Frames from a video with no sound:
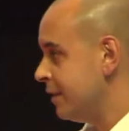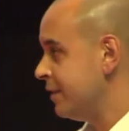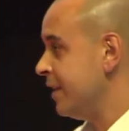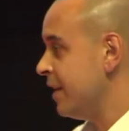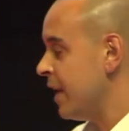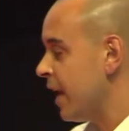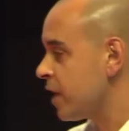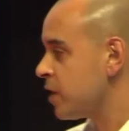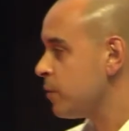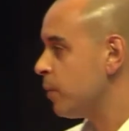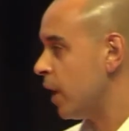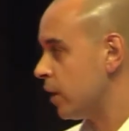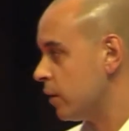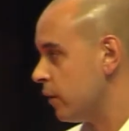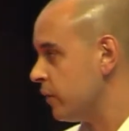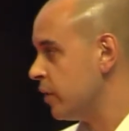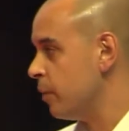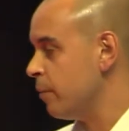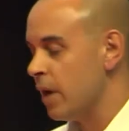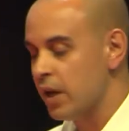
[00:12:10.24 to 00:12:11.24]
the next part
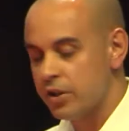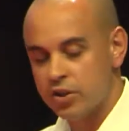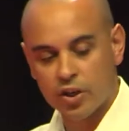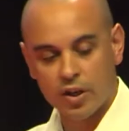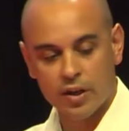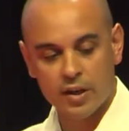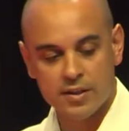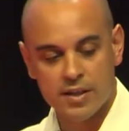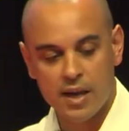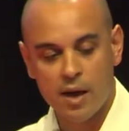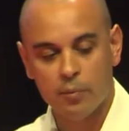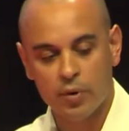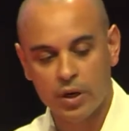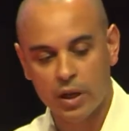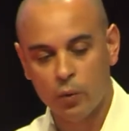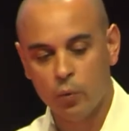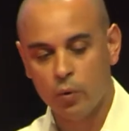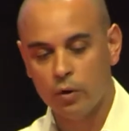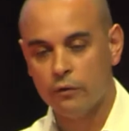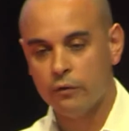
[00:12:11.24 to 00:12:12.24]
of the magic is
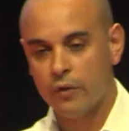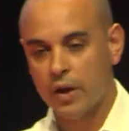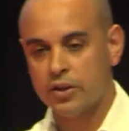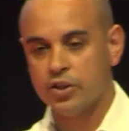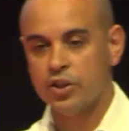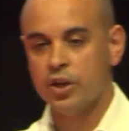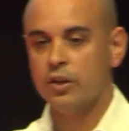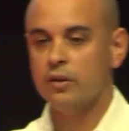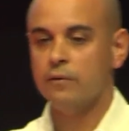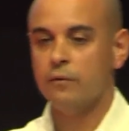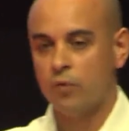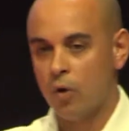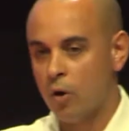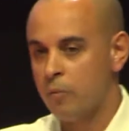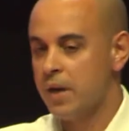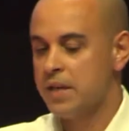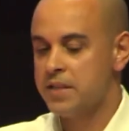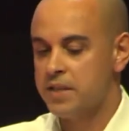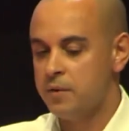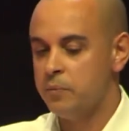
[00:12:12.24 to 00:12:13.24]
happening. We're fetching
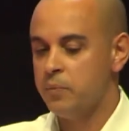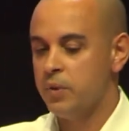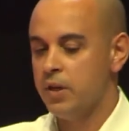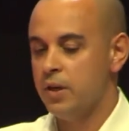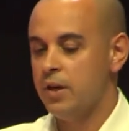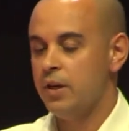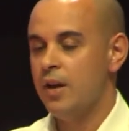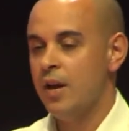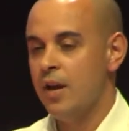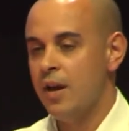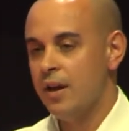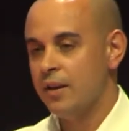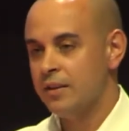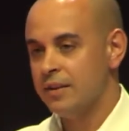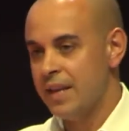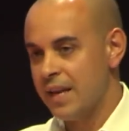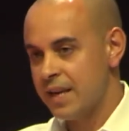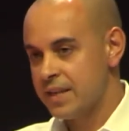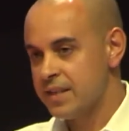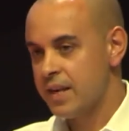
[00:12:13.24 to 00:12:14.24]
from SAP
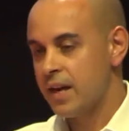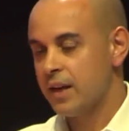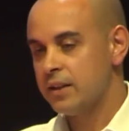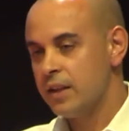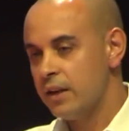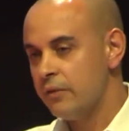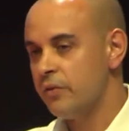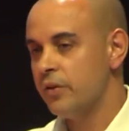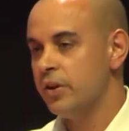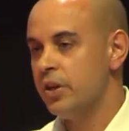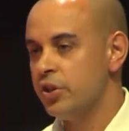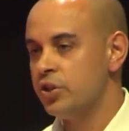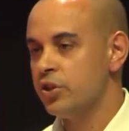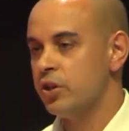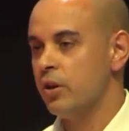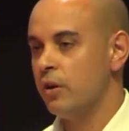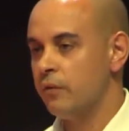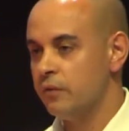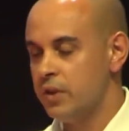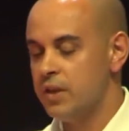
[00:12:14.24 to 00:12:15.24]
the exact
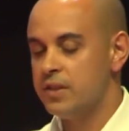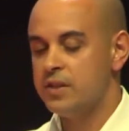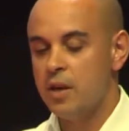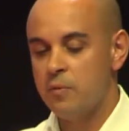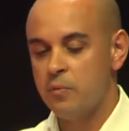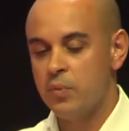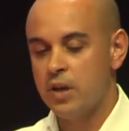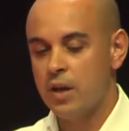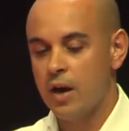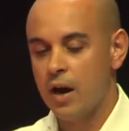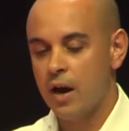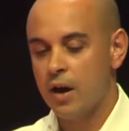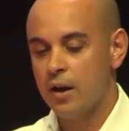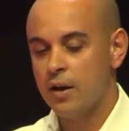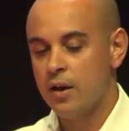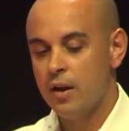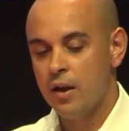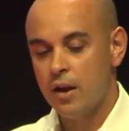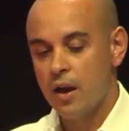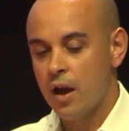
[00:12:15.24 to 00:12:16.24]
definition of this
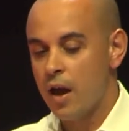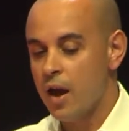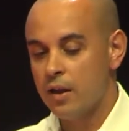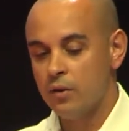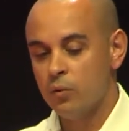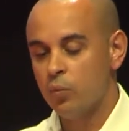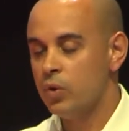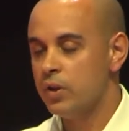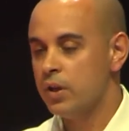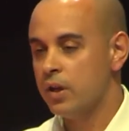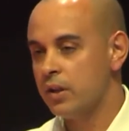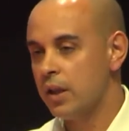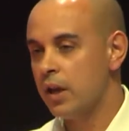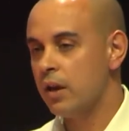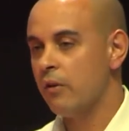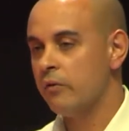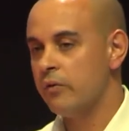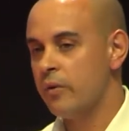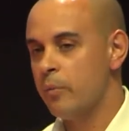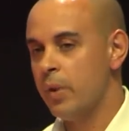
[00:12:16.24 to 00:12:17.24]
API, and with the
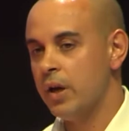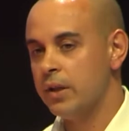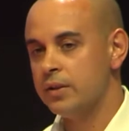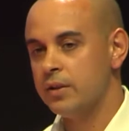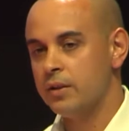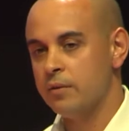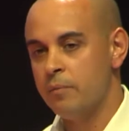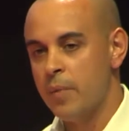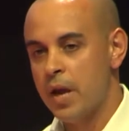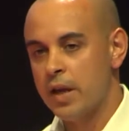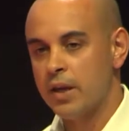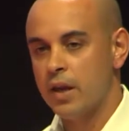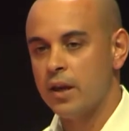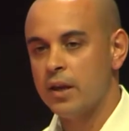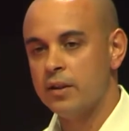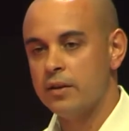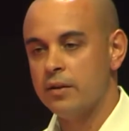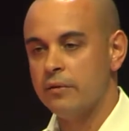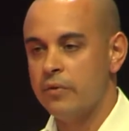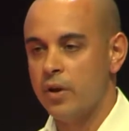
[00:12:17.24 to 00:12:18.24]
click of a button,
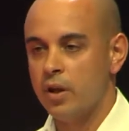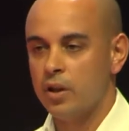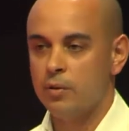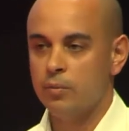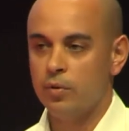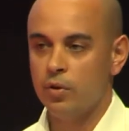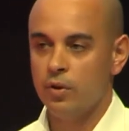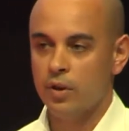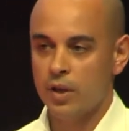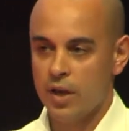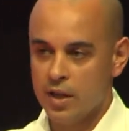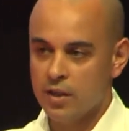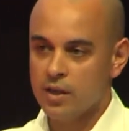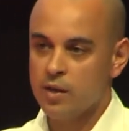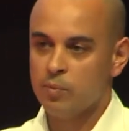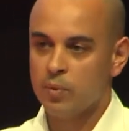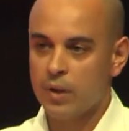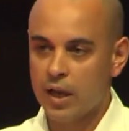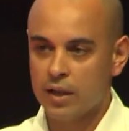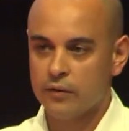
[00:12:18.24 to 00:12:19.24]
making it available in
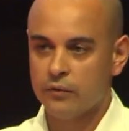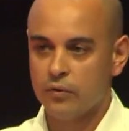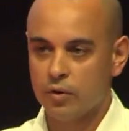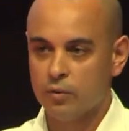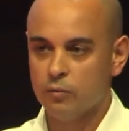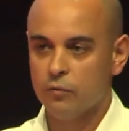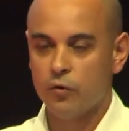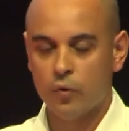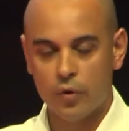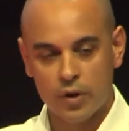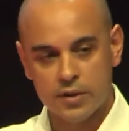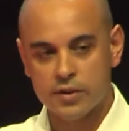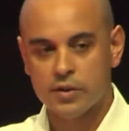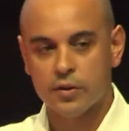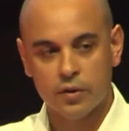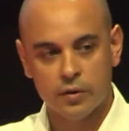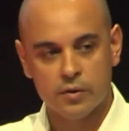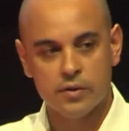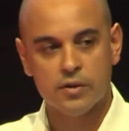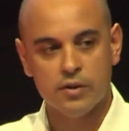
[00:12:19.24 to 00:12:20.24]
the platform for us
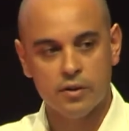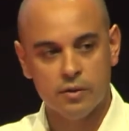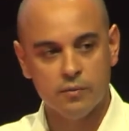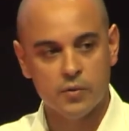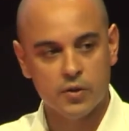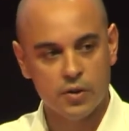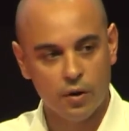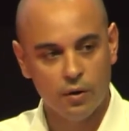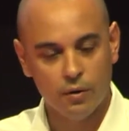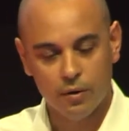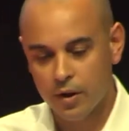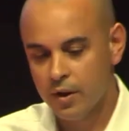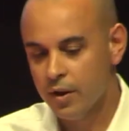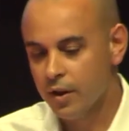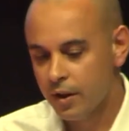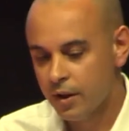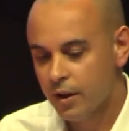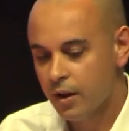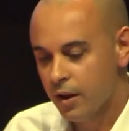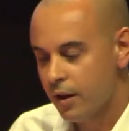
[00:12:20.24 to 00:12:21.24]
to consume. So
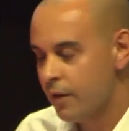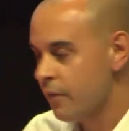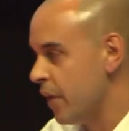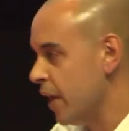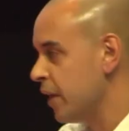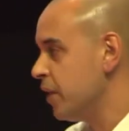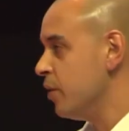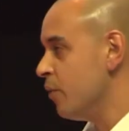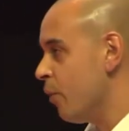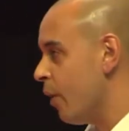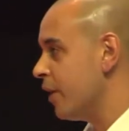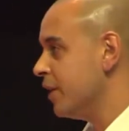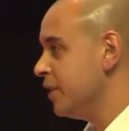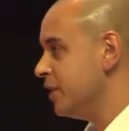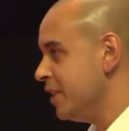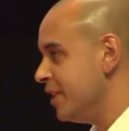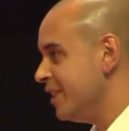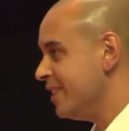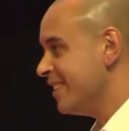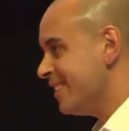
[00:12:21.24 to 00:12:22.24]
thank you,
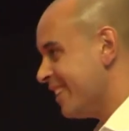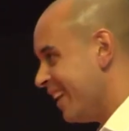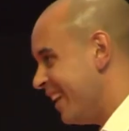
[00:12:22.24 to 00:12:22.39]
R&D.